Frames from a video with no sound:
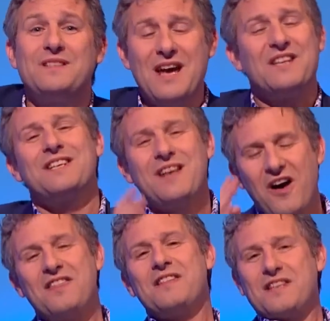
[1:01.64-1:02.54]
Yeah, see,
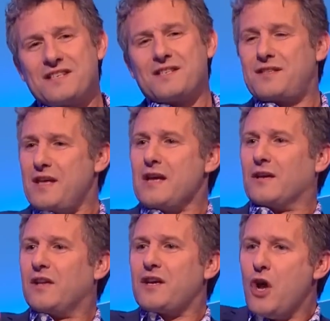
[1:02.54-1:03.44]
I think this is the thing.
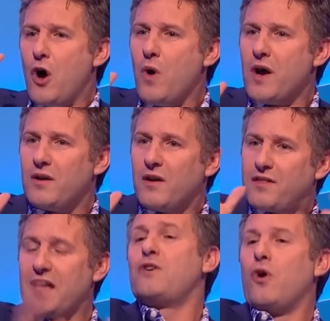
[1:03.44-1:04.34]
Like, no one...
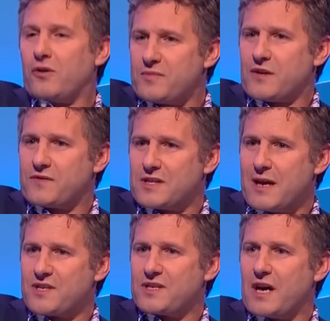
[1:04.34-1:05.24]
They call themselves
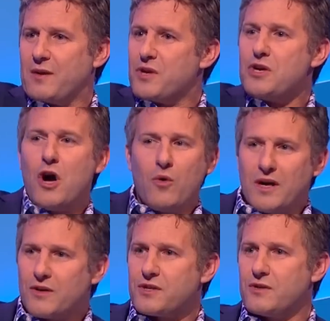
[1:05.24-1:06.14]
Islamic State, but no
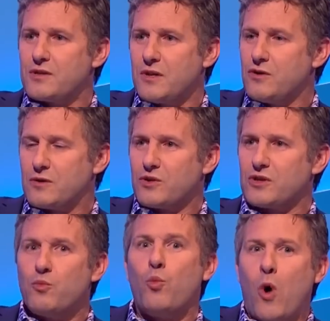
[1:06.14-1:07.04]
one else who's
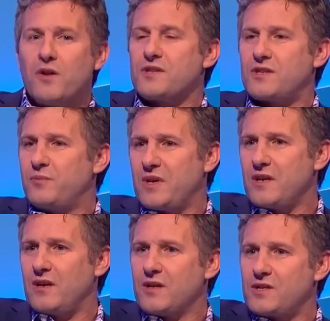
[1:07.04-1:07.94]
Muslim wants to
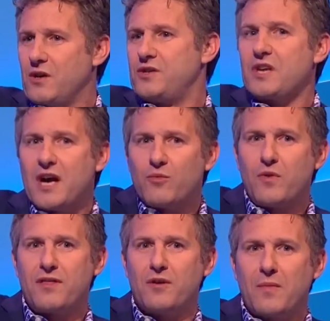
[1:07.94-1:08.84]
be associated
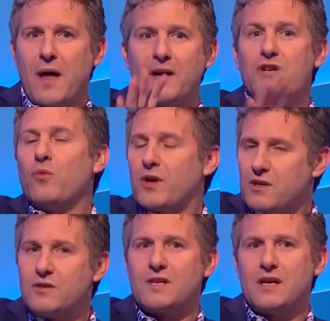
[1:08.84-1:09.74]
with them, and they don't want to
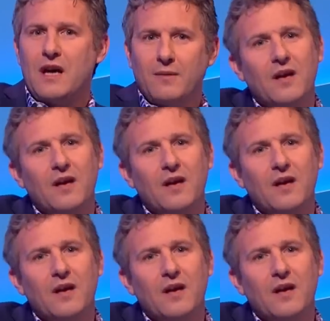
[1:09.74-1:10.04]
use that name.